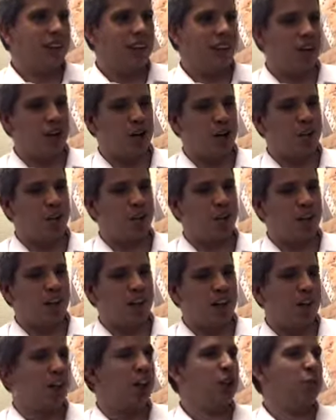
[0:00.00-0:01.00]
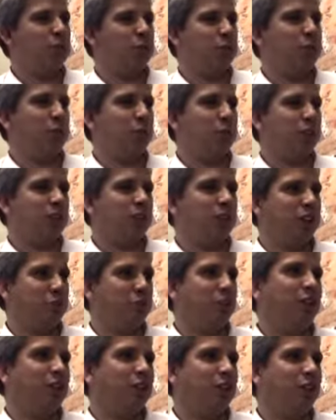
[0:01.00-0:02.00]
And then people will
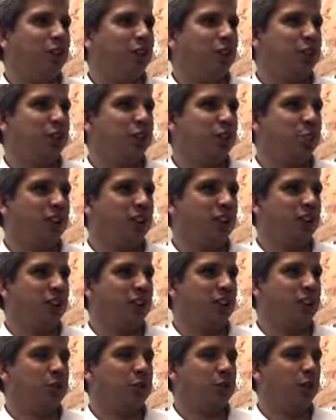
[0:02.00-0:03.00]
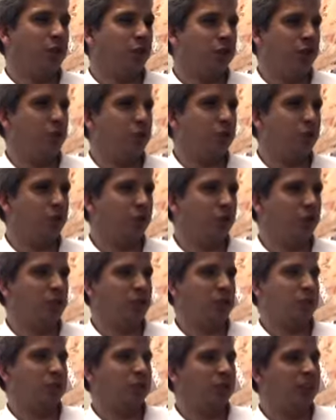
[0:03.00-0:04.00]
immediately ask you, but listen, my default
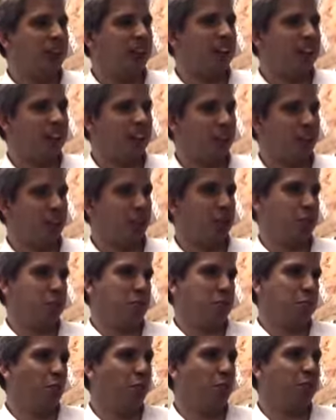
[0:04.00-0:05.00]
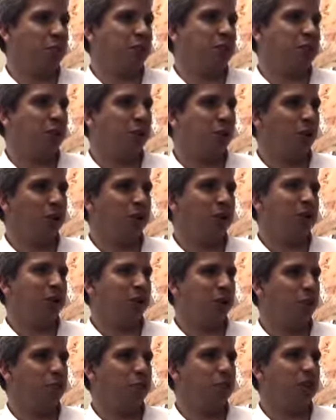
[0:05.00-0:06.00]
rates, my vacancy is going to be more in this market and
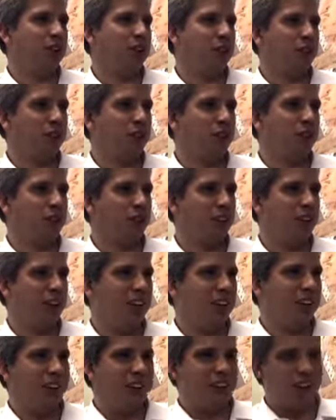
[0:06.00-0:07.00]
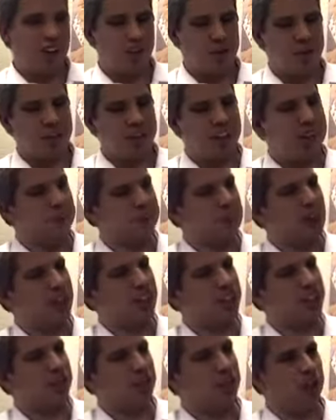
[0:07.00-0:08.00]
top end of the market. I think that
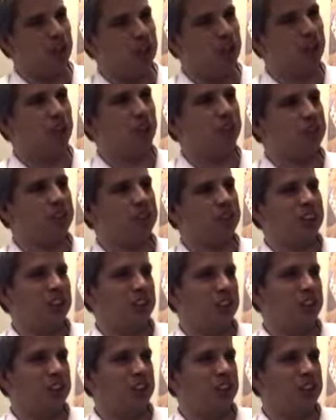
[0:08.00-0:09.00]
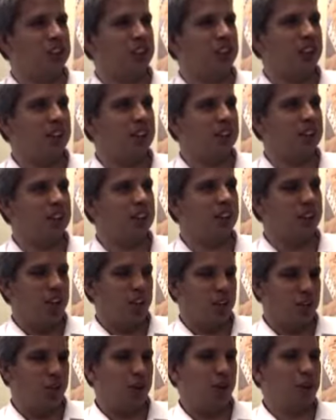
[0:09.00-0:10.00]
banks have done a lot of statistics to say, listen,
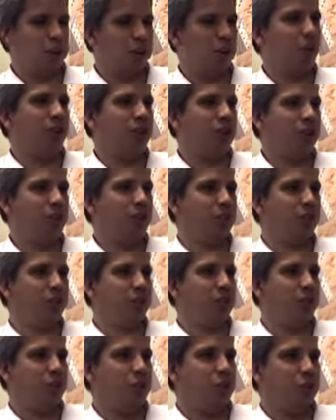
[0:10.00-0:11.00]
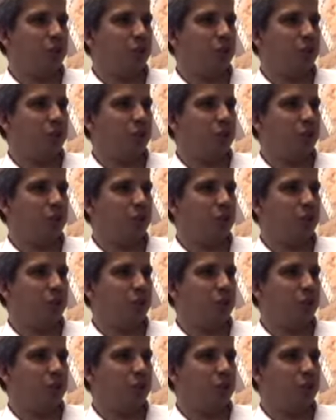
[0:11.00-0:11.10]
if you look at bond defaults